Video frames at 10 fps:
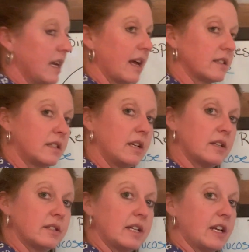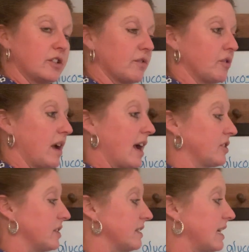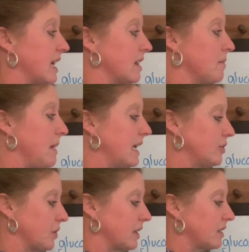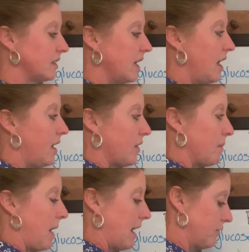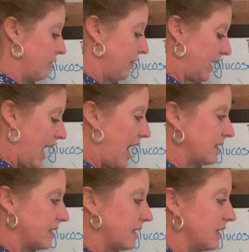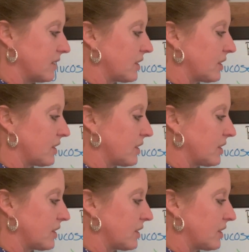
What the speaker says: next stage of the reactions. In the matrix, the pyruvic acid is